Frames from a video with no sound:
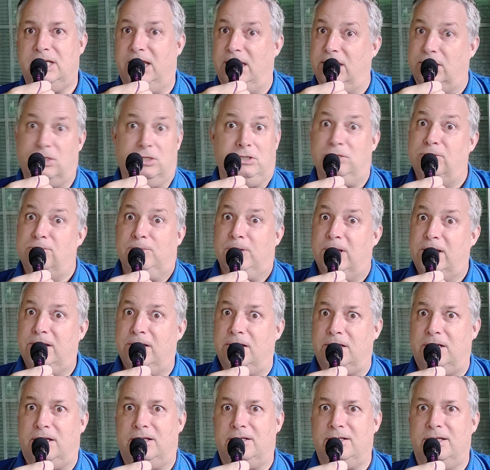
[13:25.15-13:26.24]
I couldn't
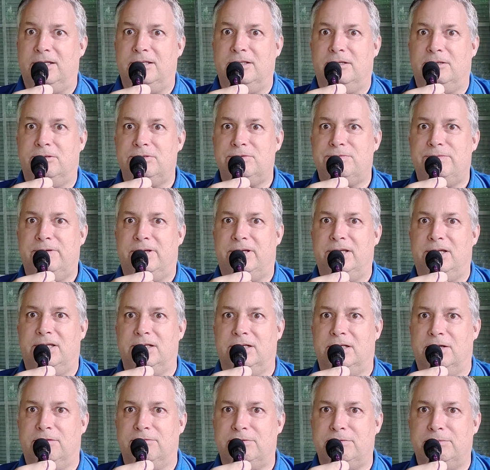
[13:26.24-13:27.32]
wear it all the way though, it was very
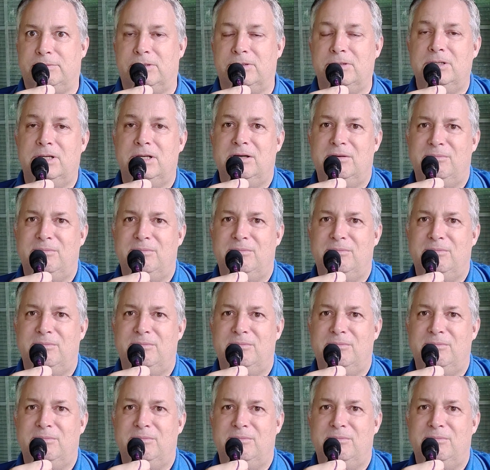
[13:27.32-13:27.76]
uncomfortable.